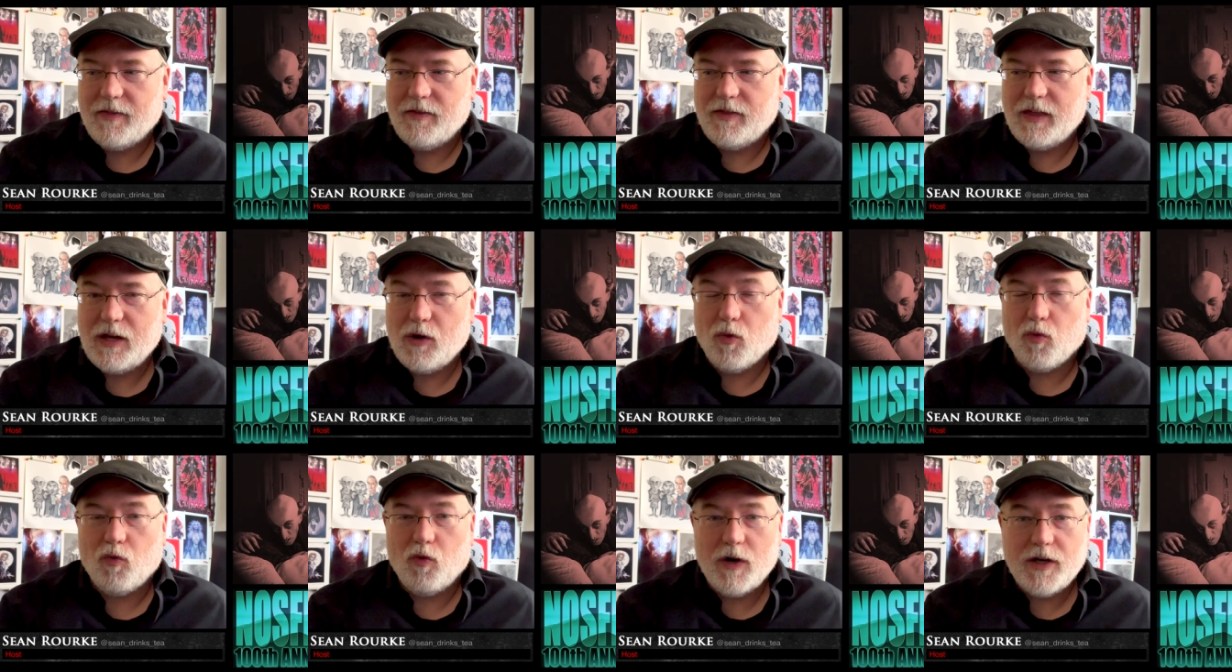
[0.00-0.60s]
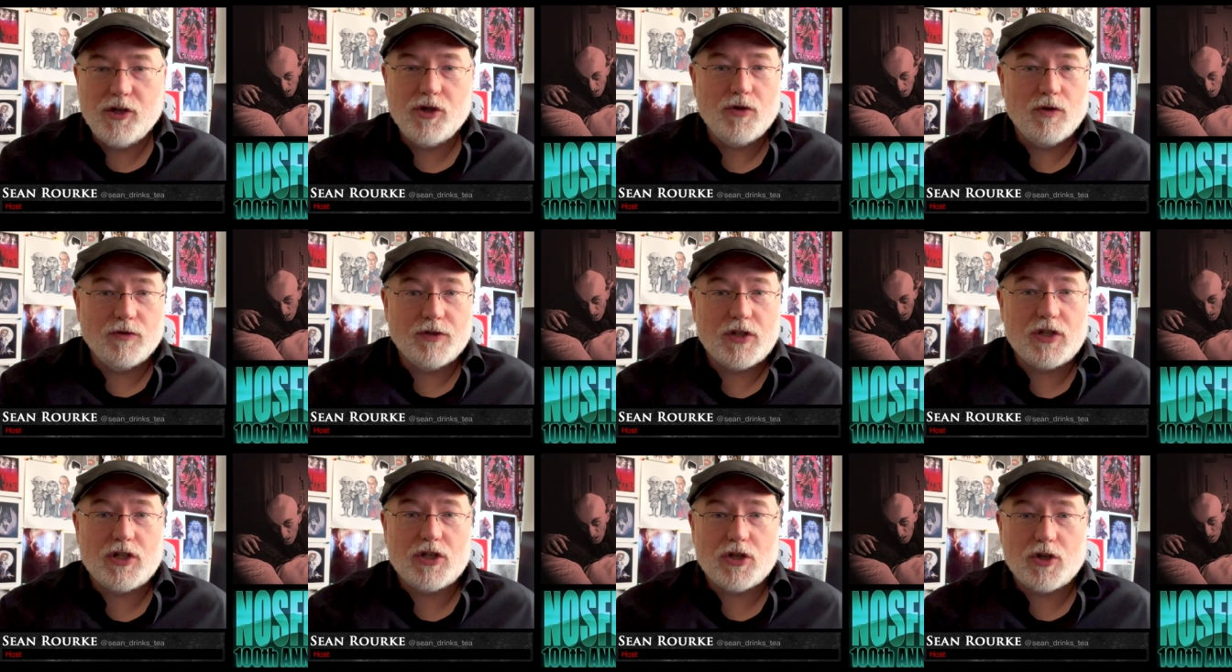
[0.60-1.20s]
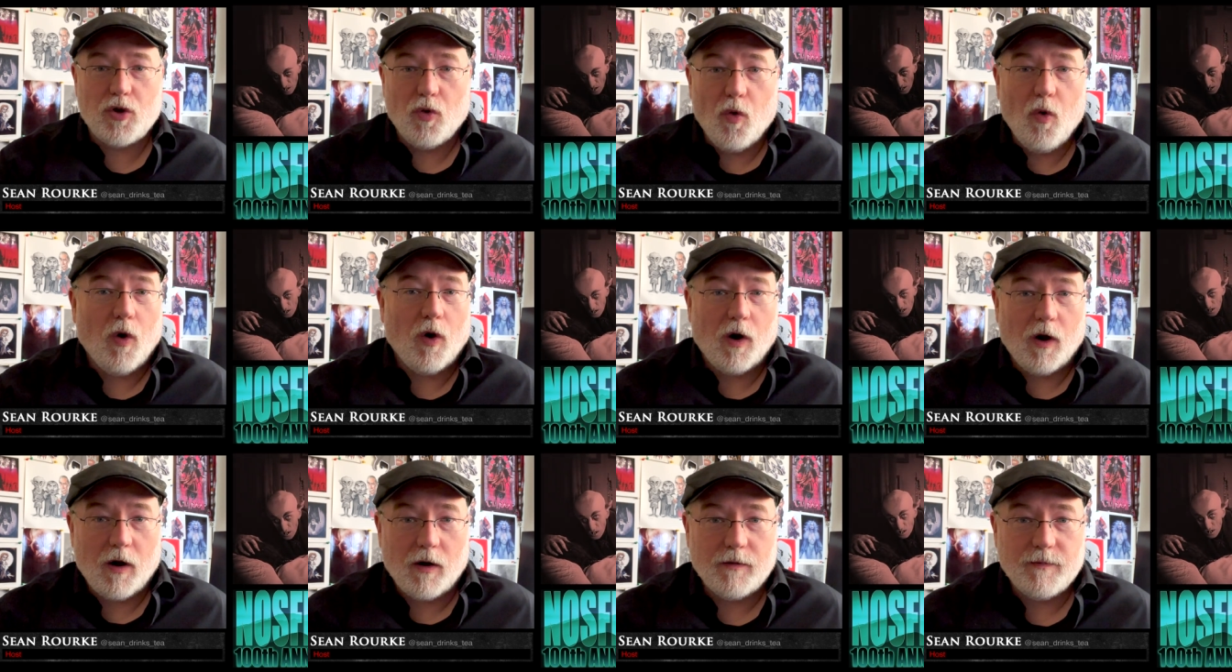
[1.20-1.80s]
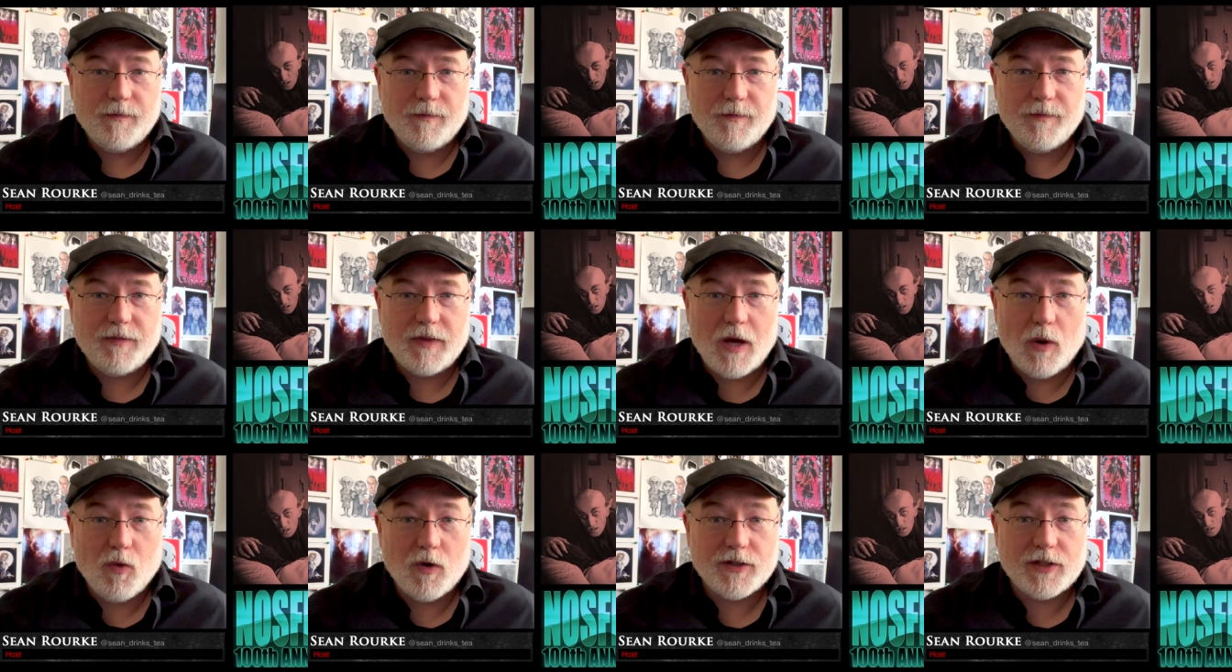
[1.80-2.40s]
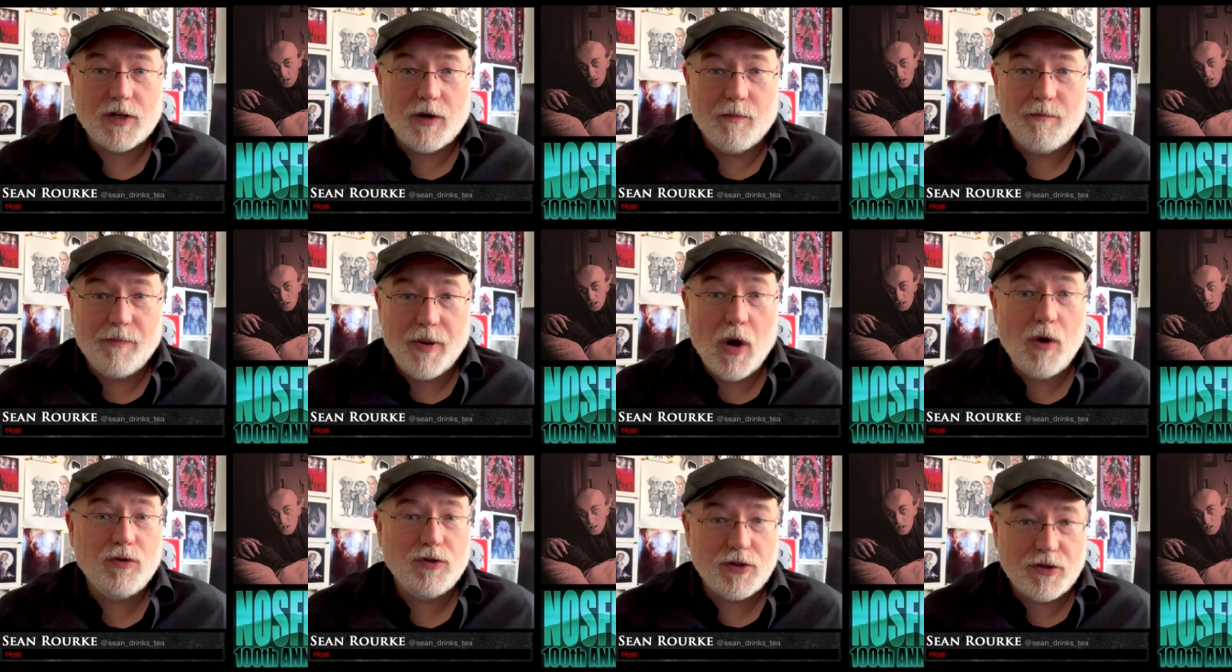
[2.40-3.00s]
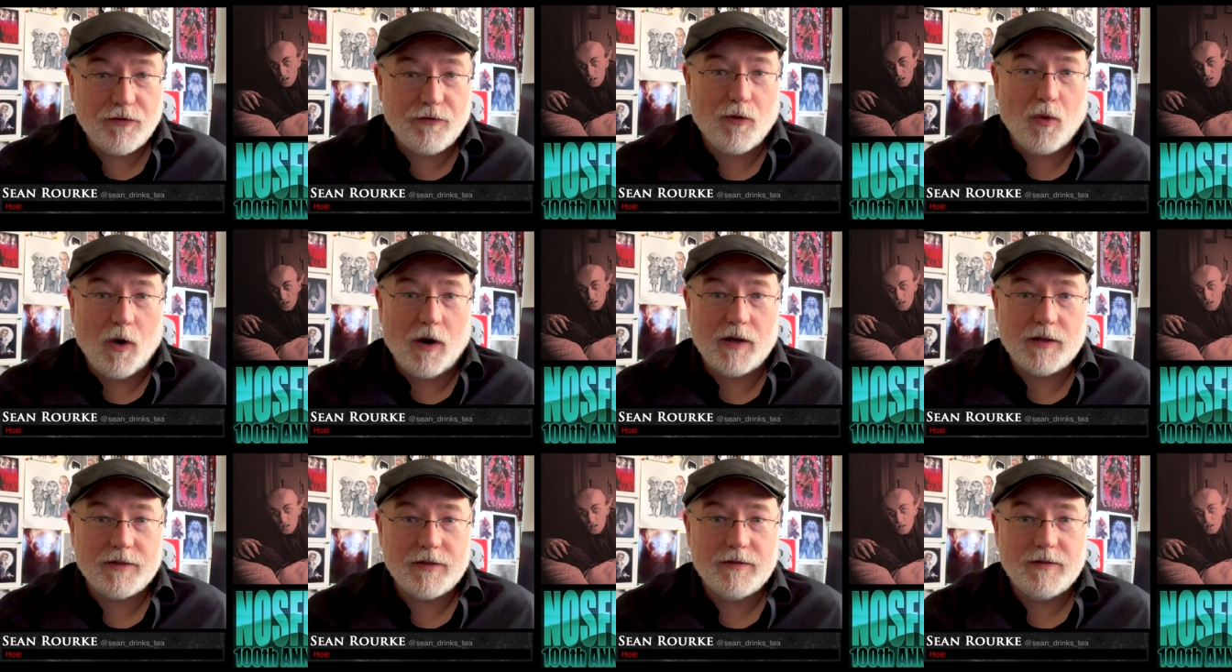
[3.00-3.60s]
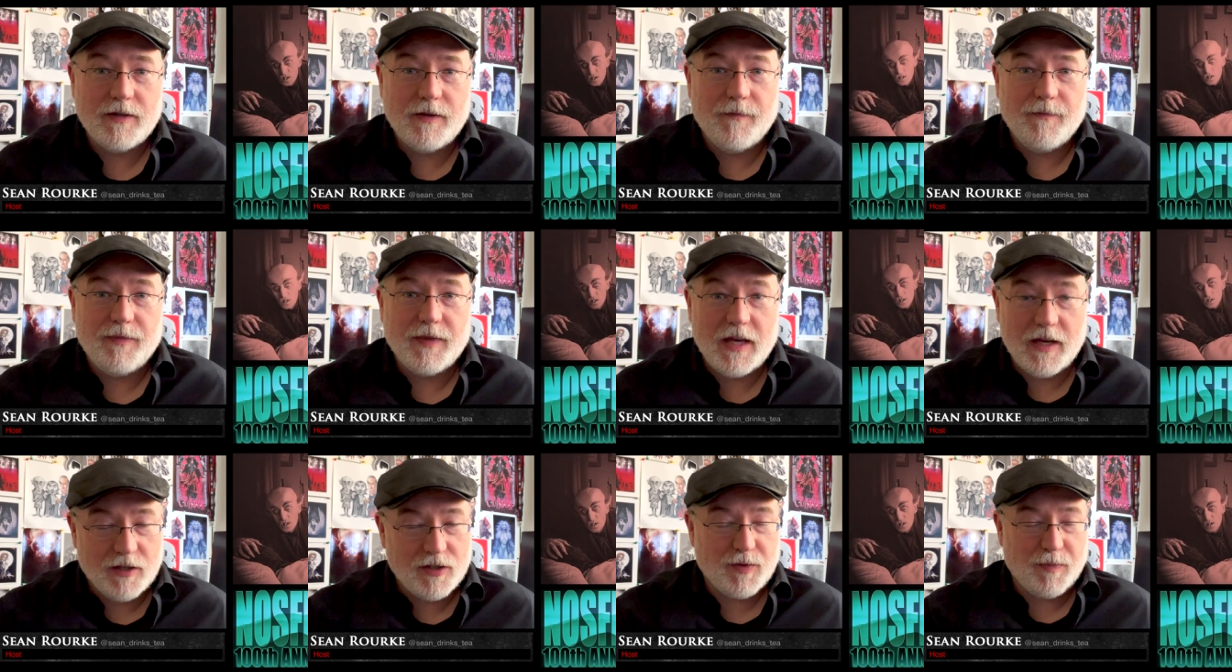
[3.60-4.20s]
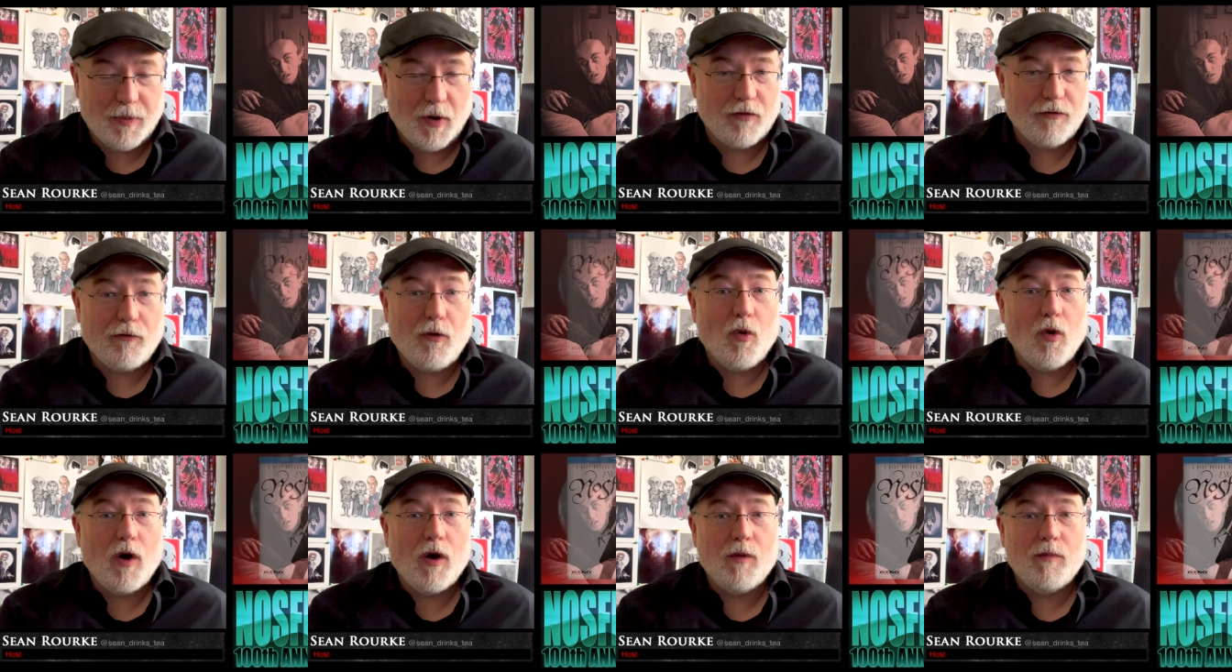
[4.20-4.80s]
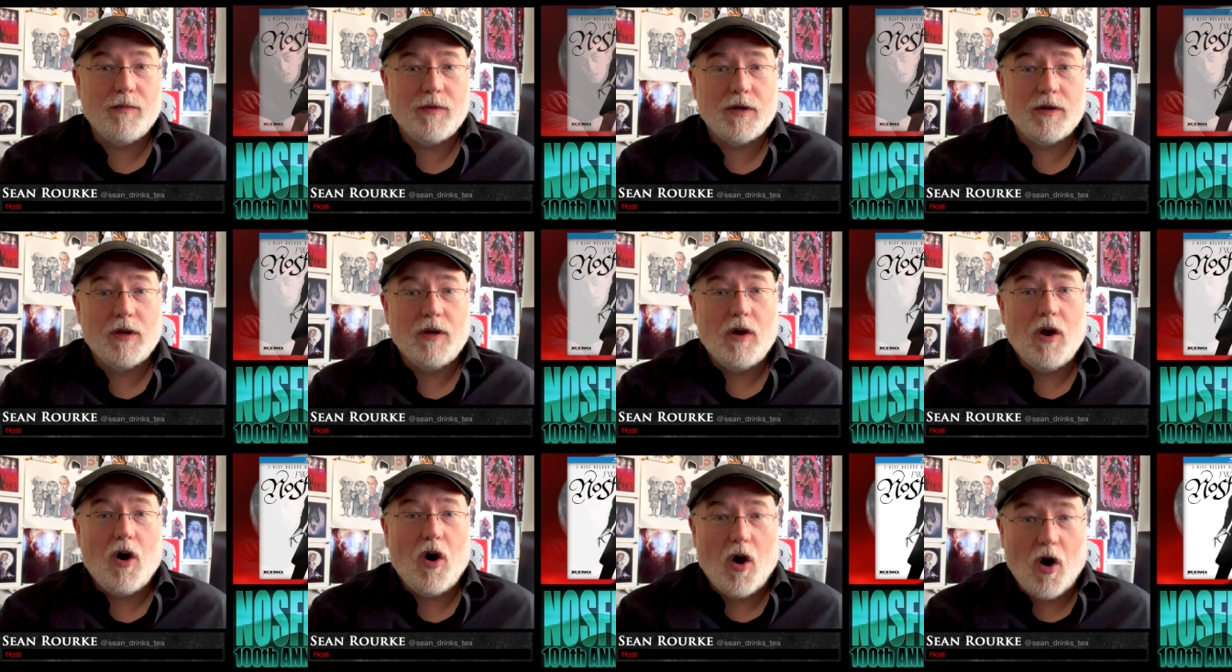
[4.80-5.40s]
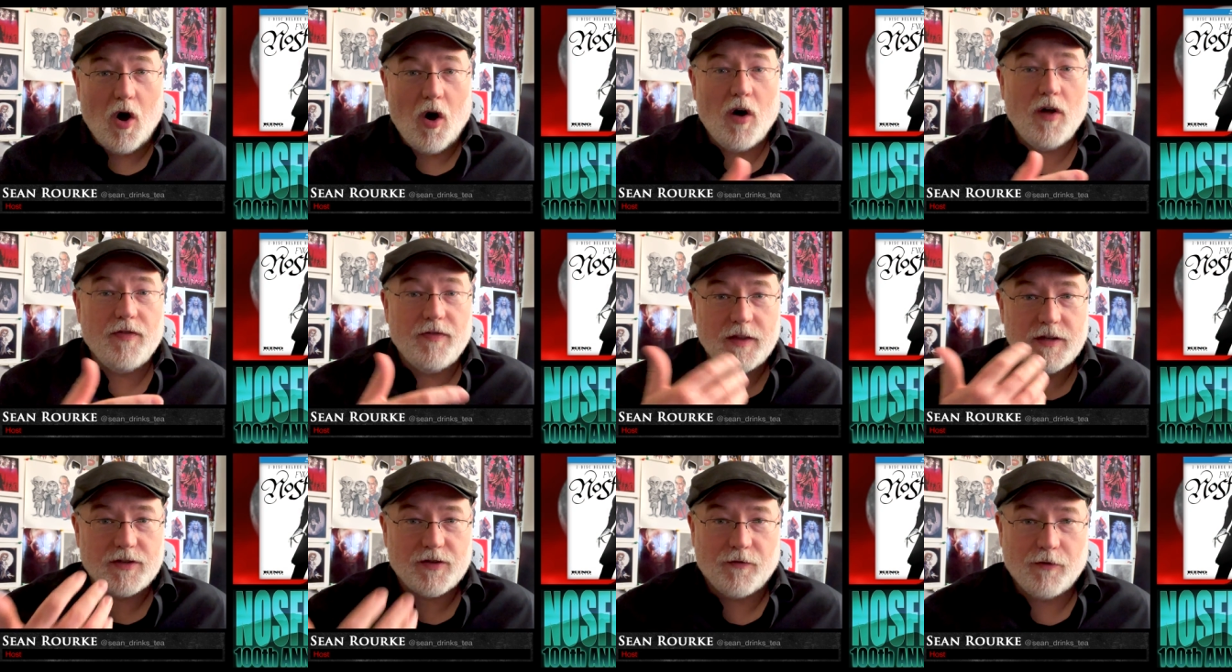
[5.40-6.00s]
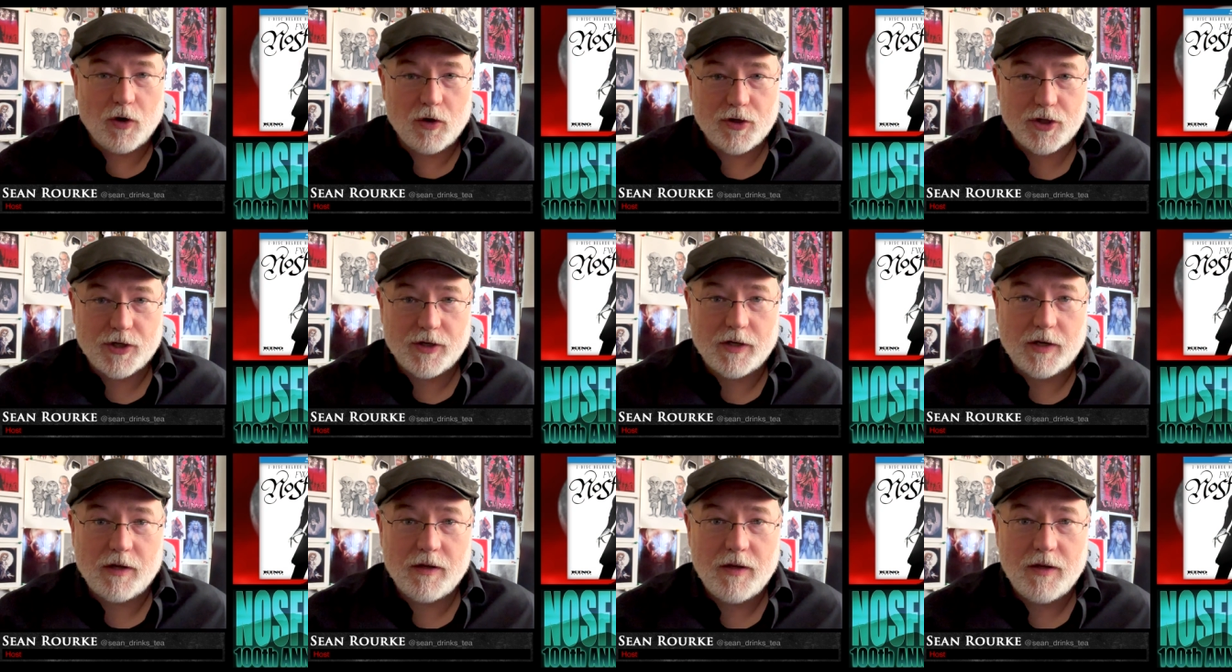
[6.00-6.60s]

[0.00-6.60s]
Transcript: the original score that was composed for it is performed on this version.